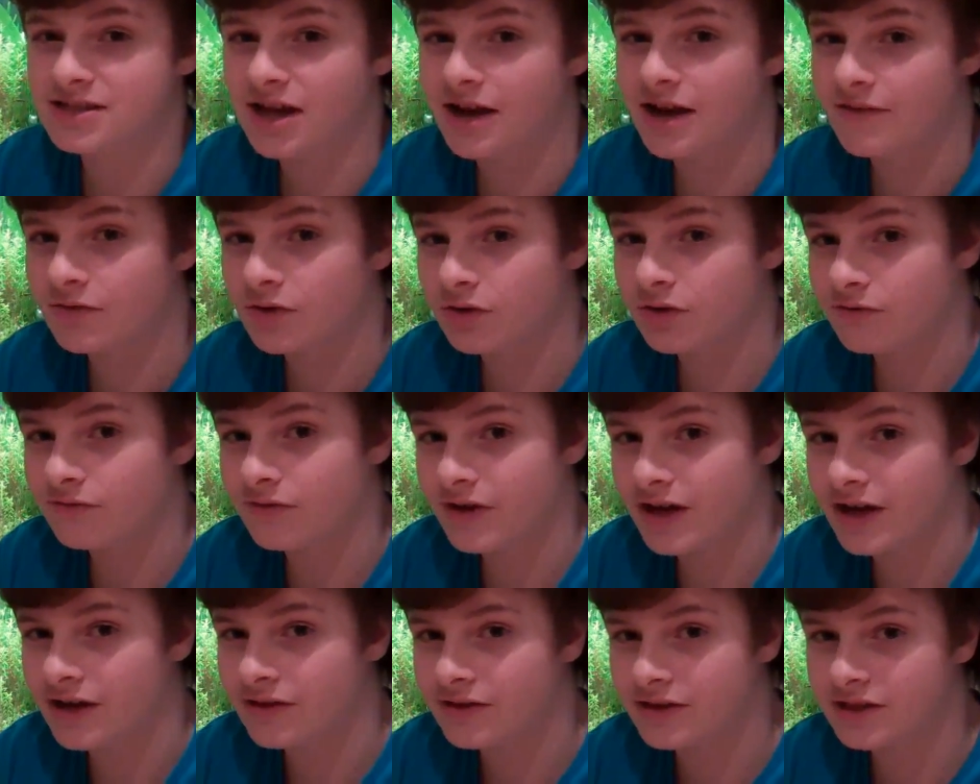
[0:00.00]
I haven't gone
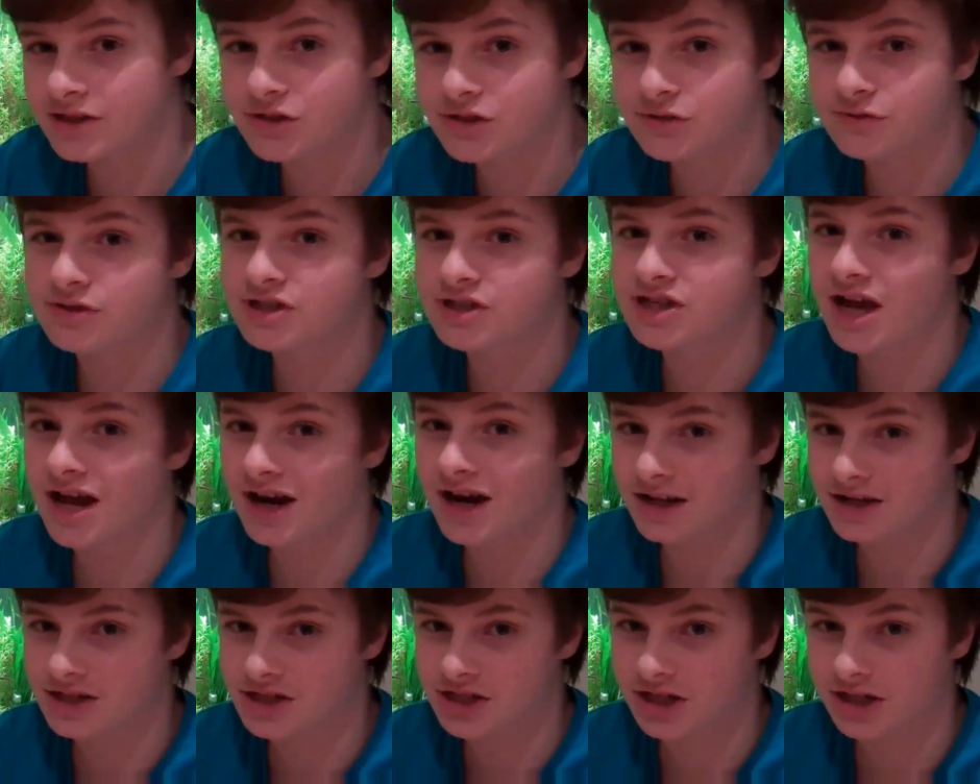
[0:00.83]
for anything too
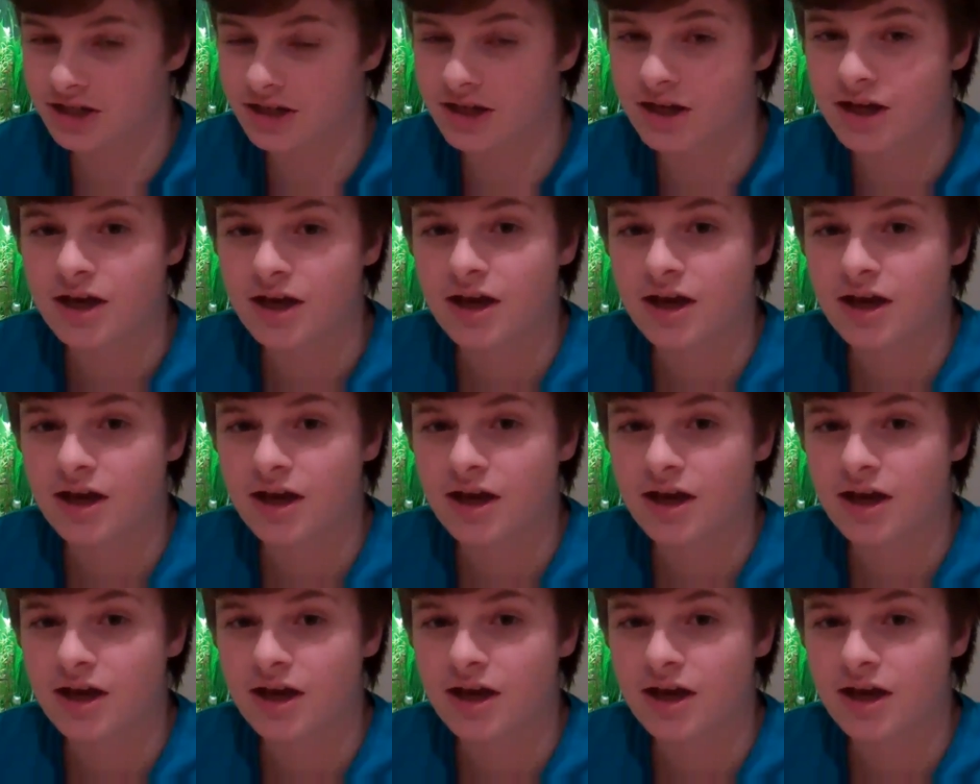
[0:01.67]
challenging.